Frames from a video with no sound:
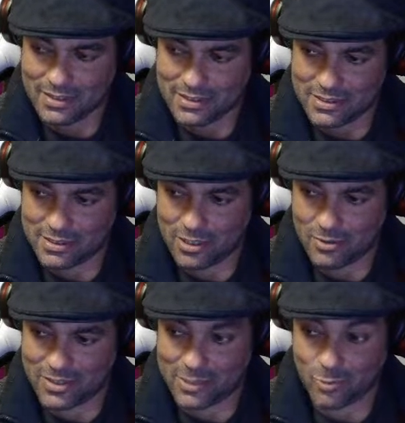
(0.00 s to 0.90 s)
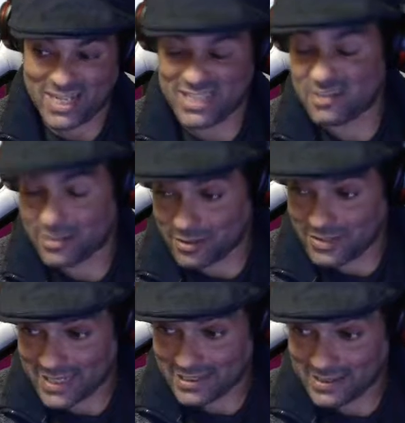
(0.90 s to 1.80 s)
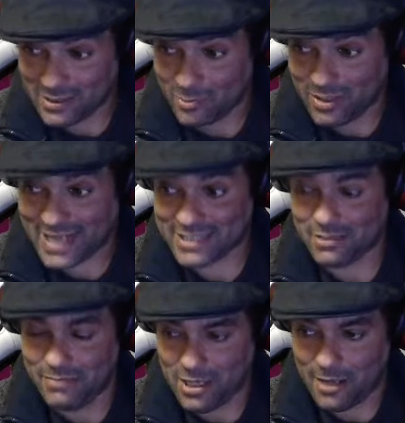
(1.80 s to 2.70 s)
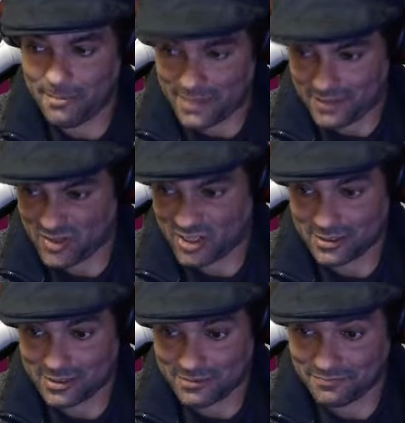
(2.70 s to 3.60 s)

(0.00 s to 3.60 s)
so that when it's not connected, it will actually be up and not